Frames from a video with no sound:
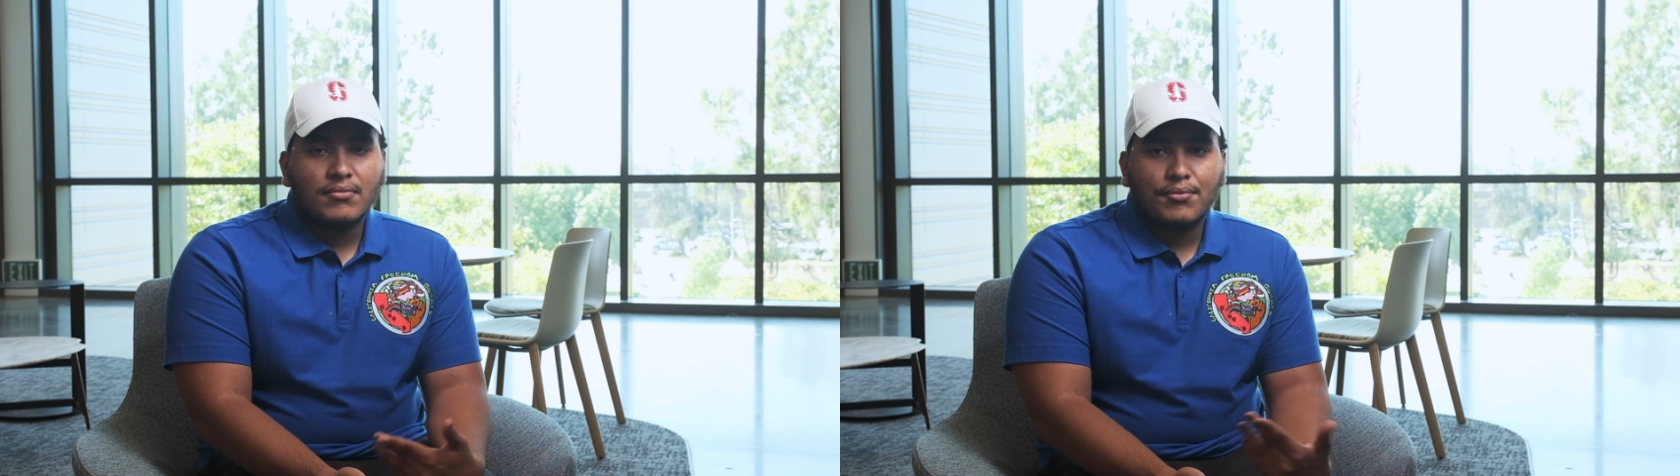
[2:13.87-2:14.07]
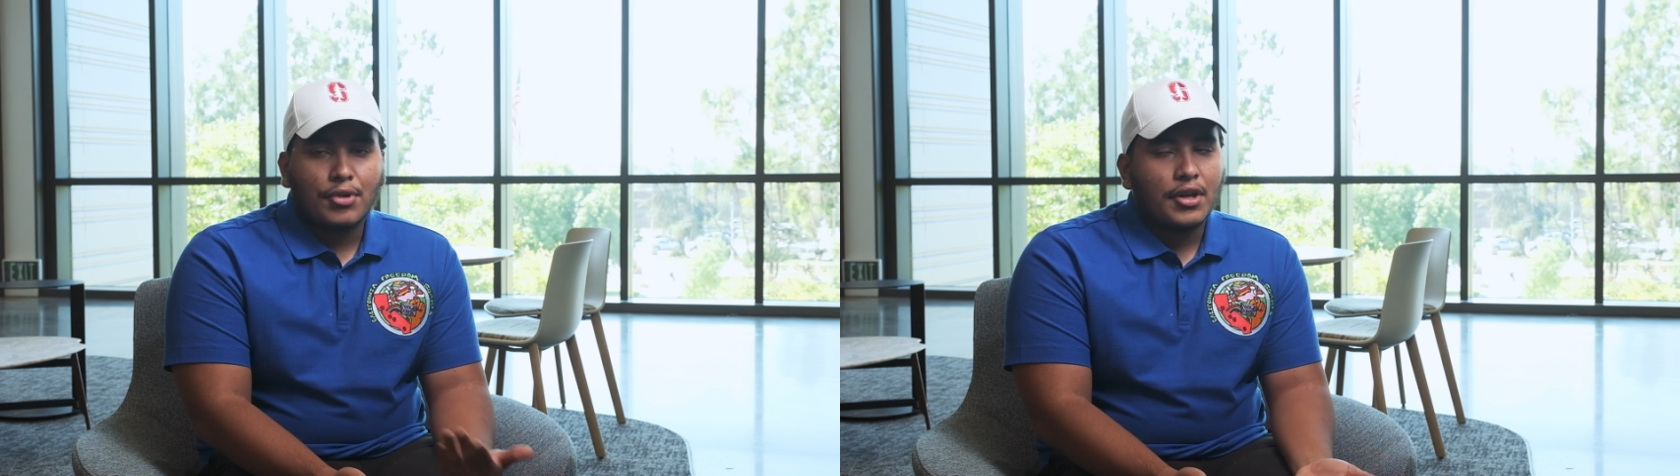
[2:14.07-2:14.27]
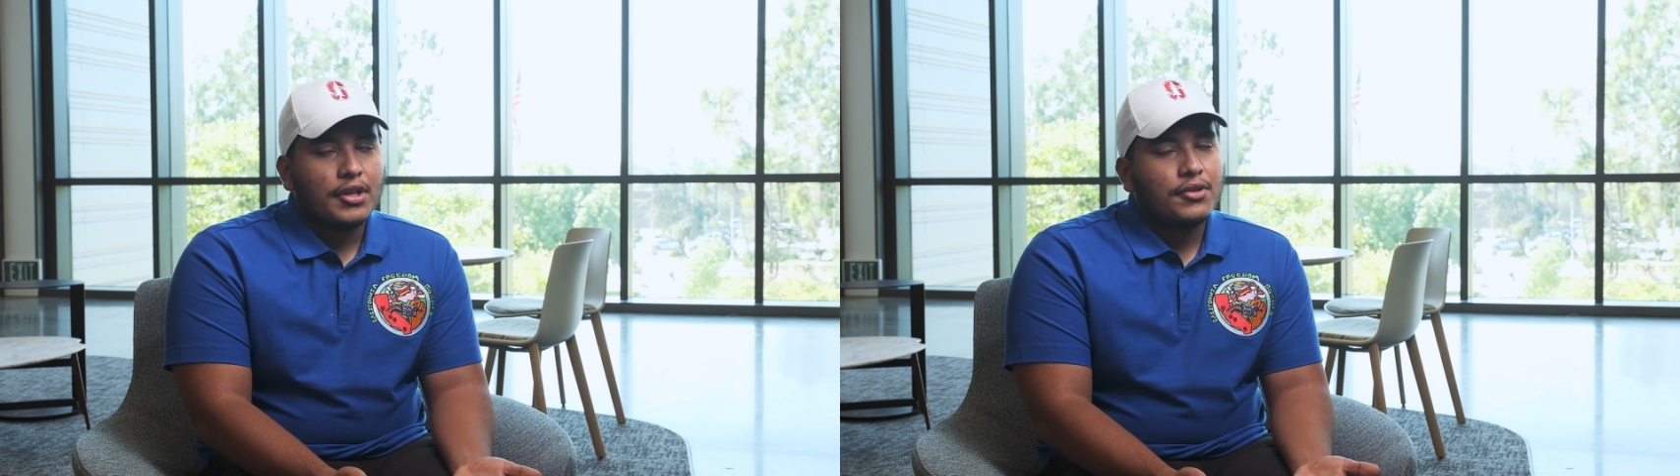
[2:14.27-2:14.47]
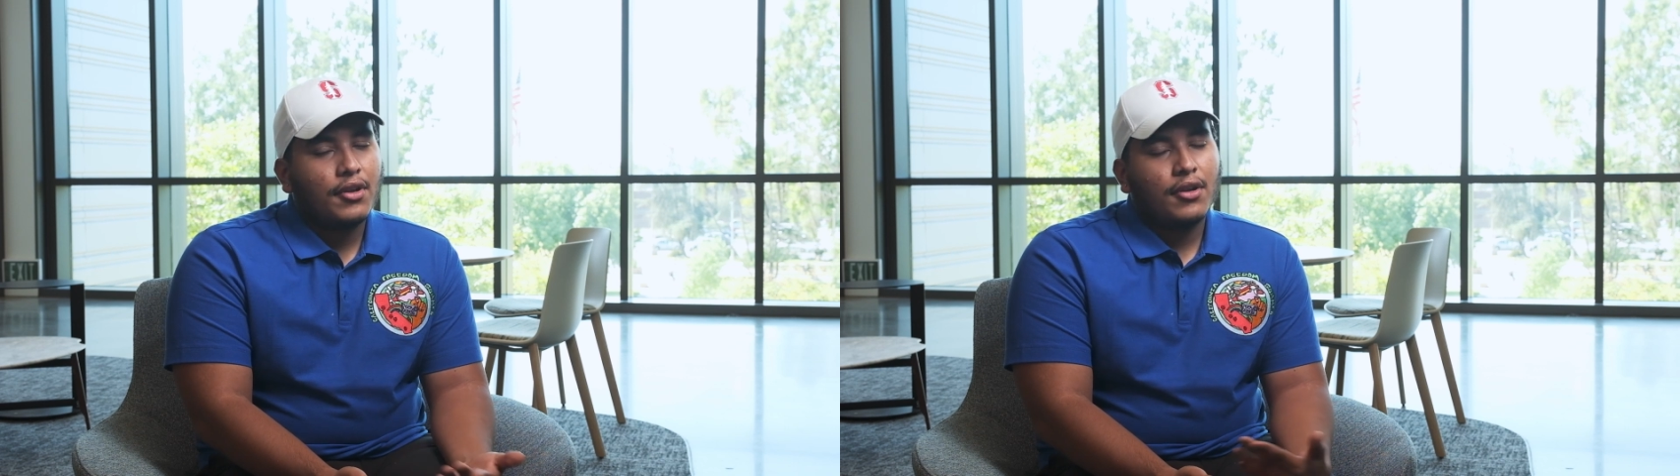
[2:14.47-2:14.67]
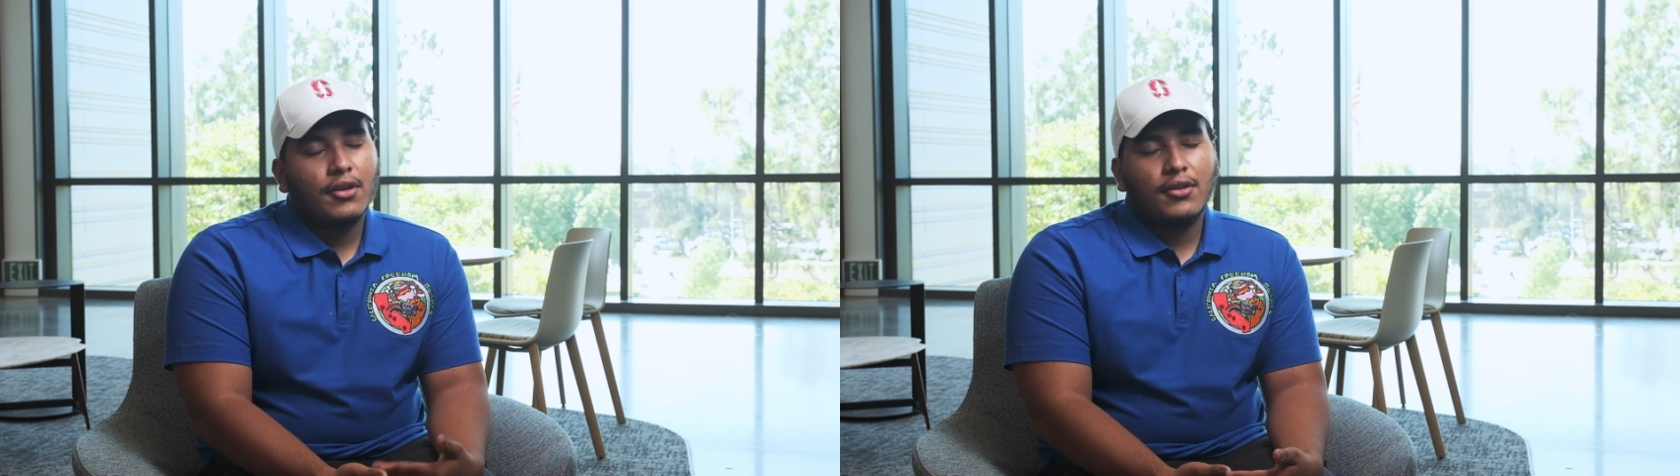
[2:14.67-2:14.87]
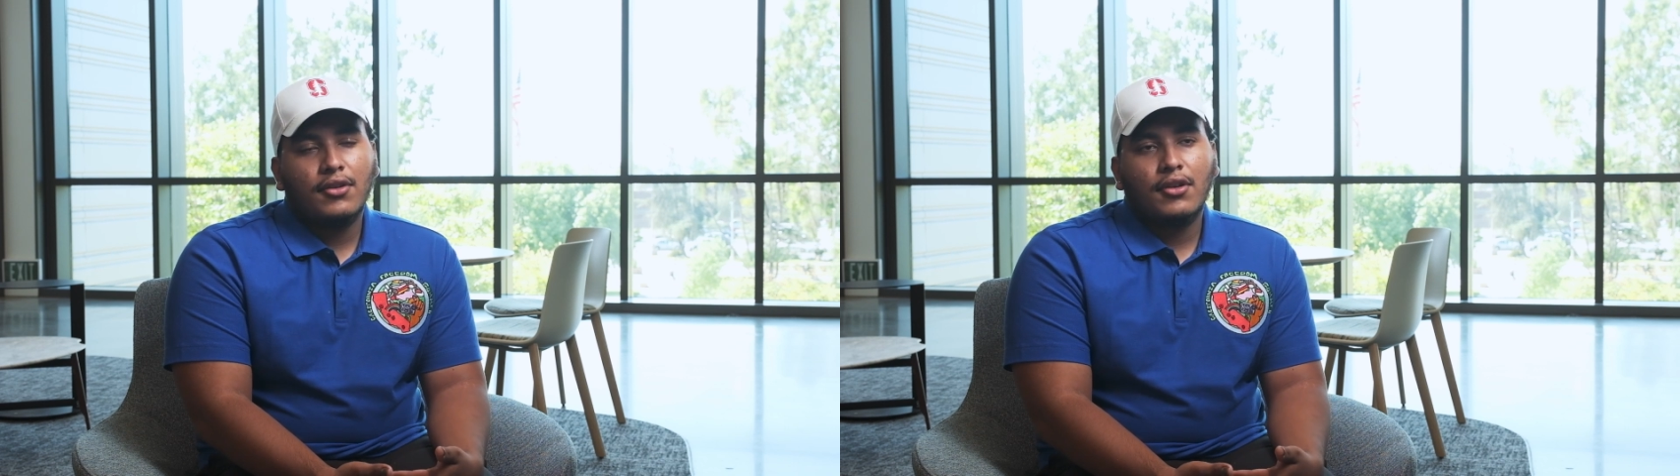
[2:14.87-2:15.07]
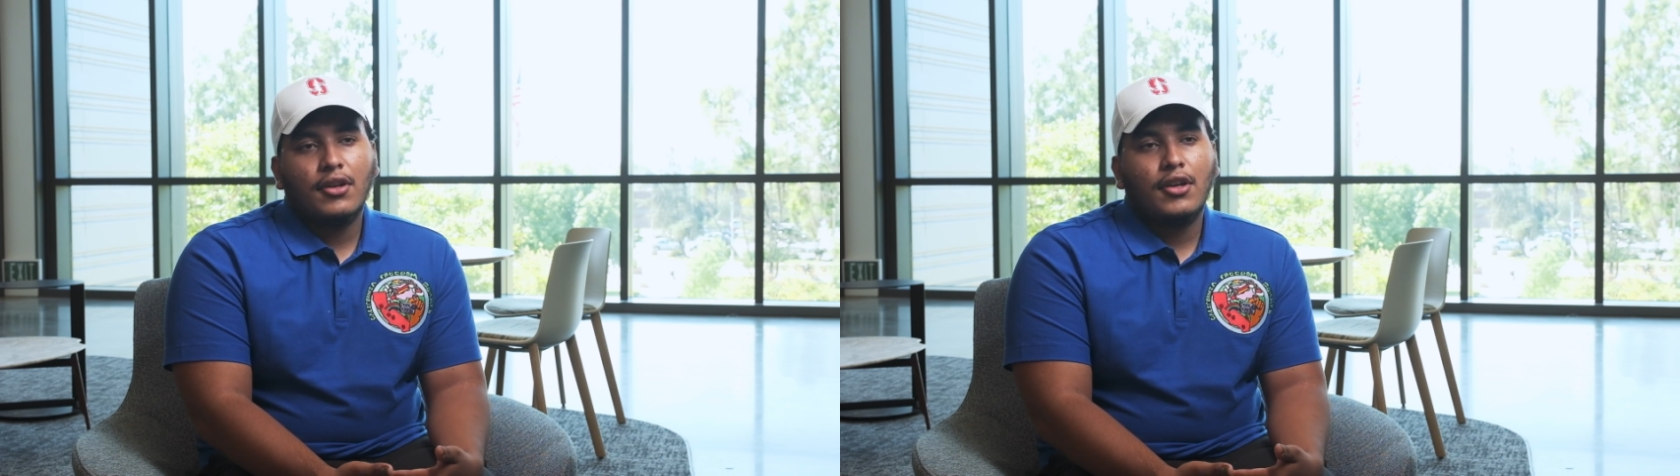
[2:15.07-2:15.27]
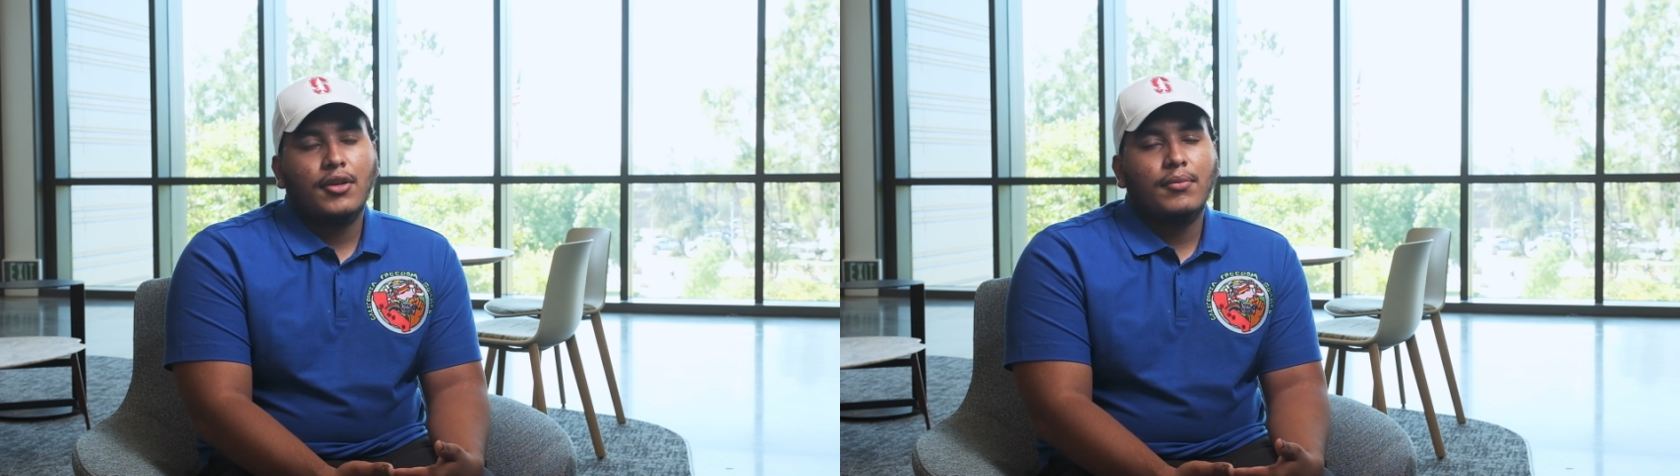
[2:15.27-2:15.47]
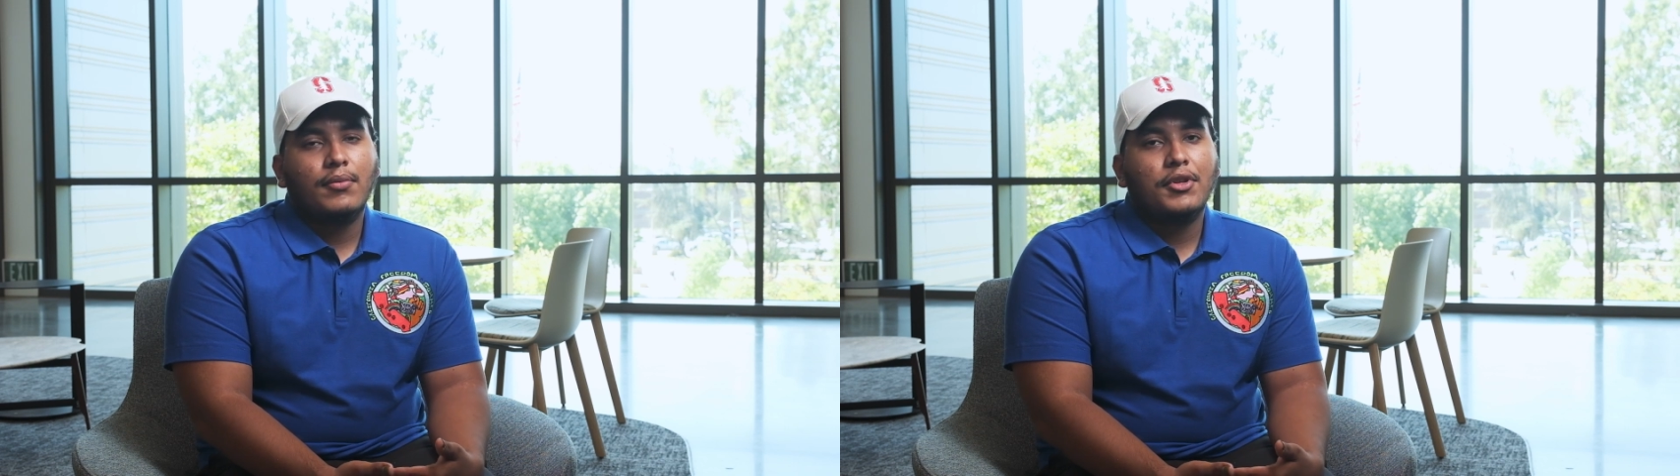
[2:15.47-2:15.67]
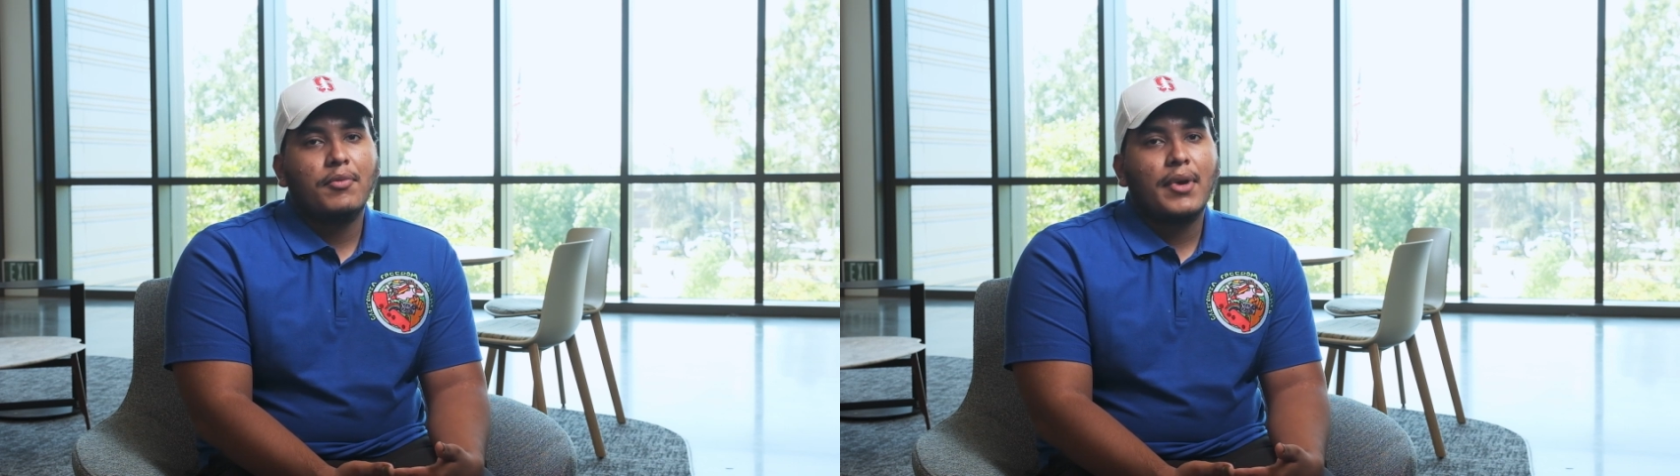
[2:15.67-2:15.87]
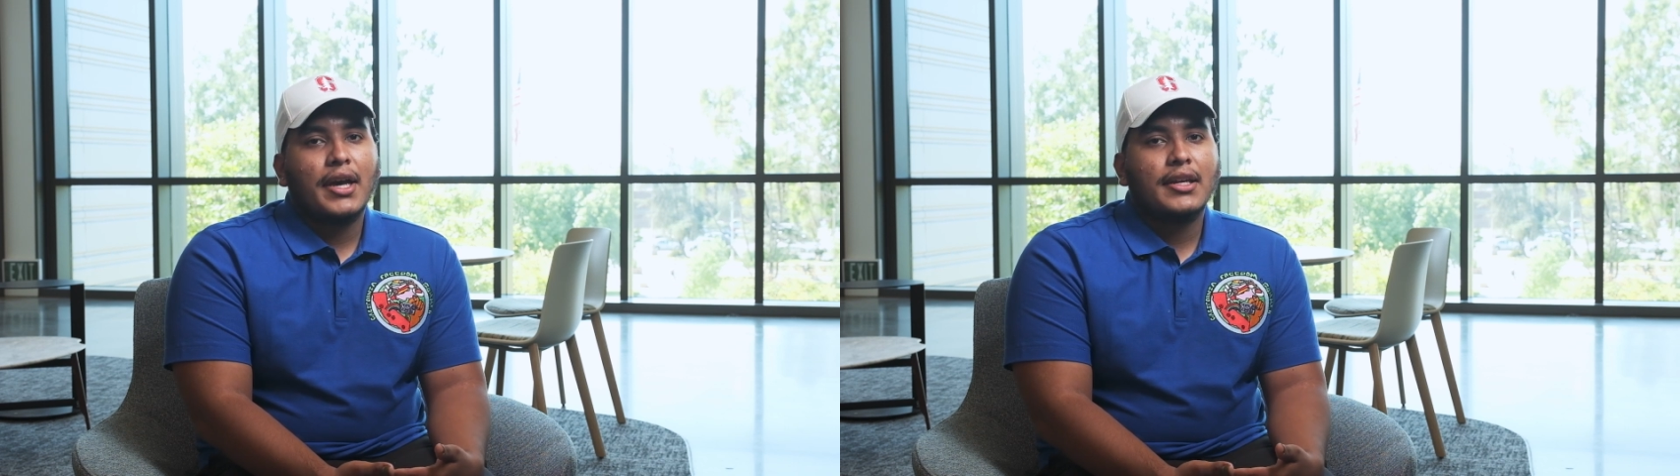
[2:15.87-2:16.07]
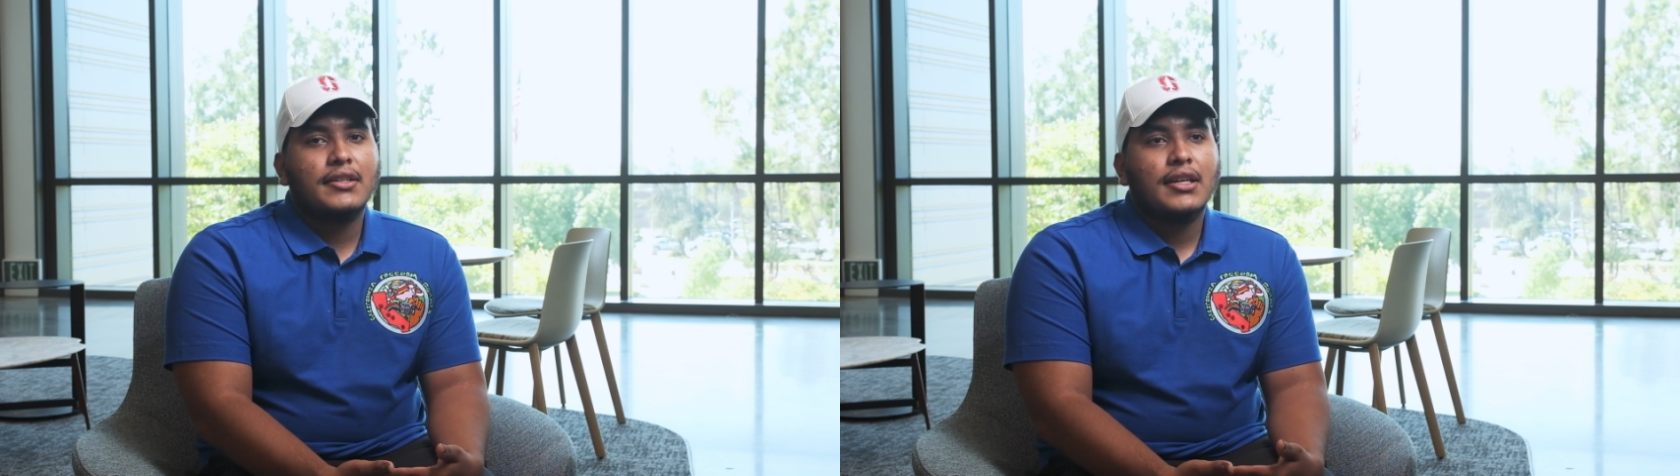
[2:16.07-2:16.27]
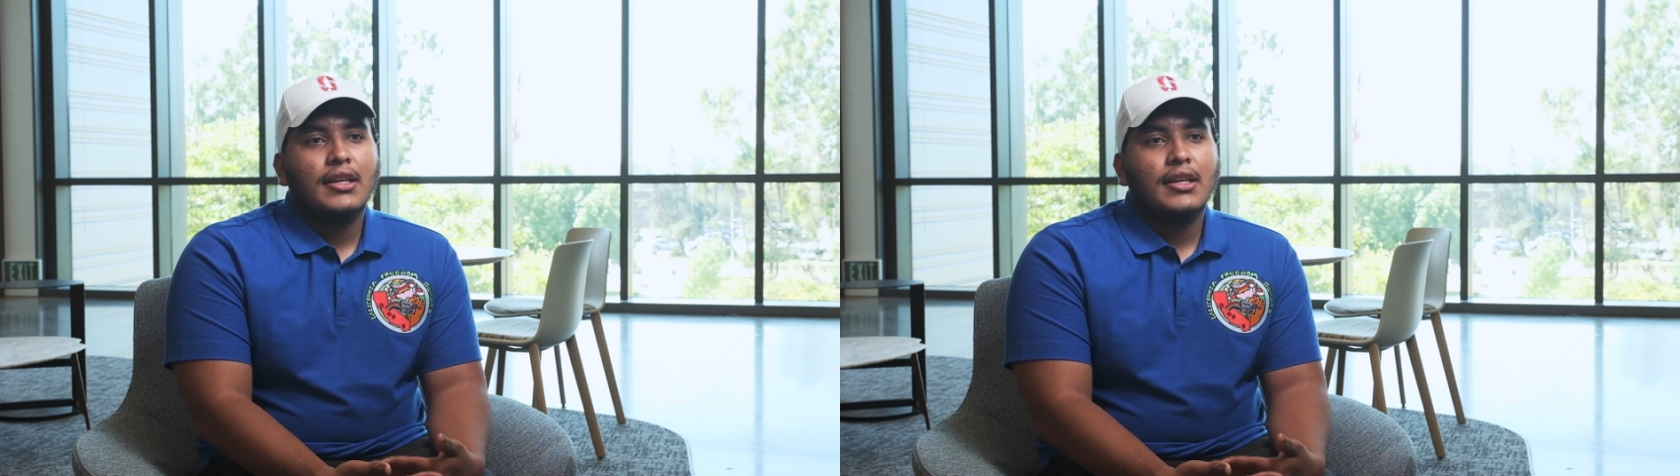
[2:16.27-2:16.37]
broaden your mind